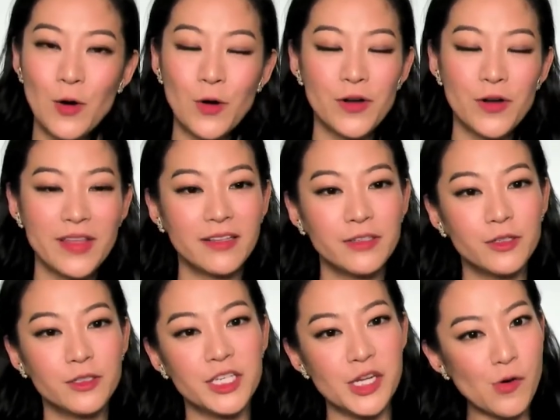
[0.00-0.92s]
Or that
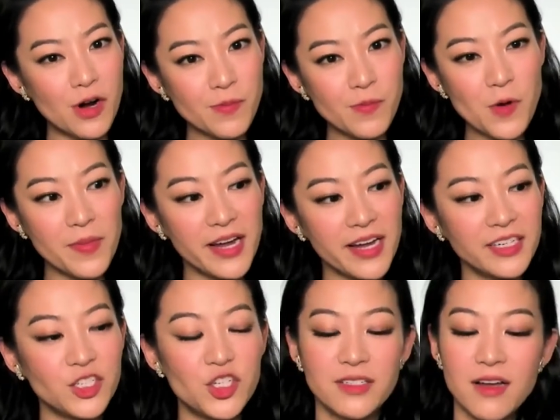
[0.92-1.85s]
little Dior
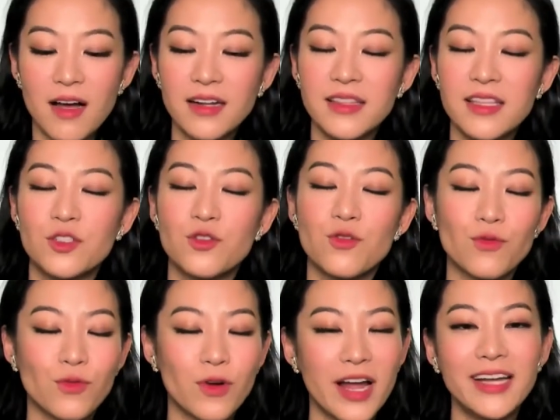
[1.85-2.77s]
moment. She's got these
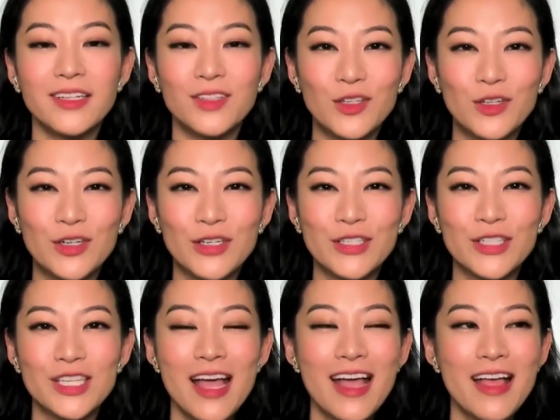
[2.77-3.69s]
great
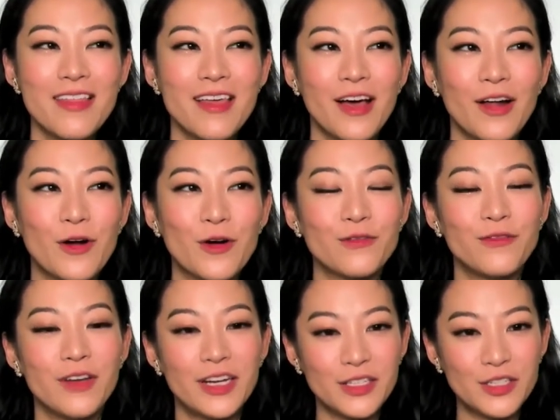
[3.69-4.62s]
looks that are
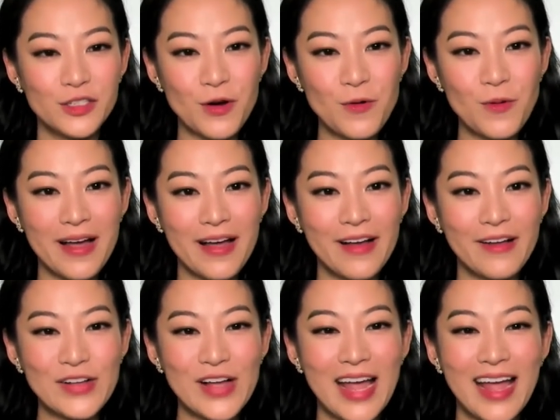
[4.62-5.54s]
fitted so
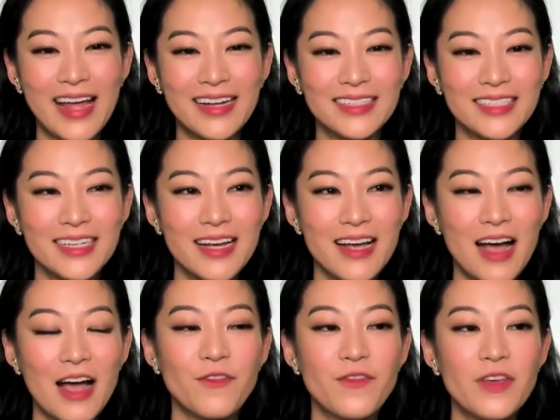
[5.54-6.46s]
well. And
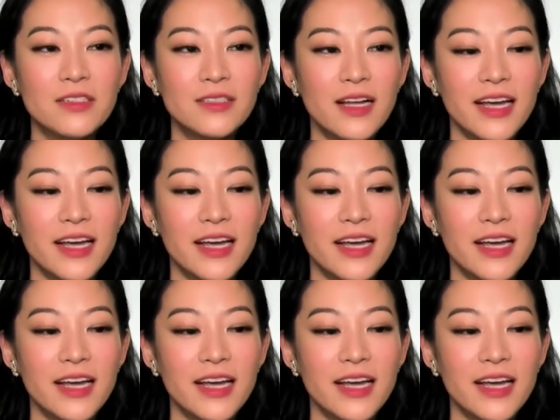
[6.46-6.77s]
I feel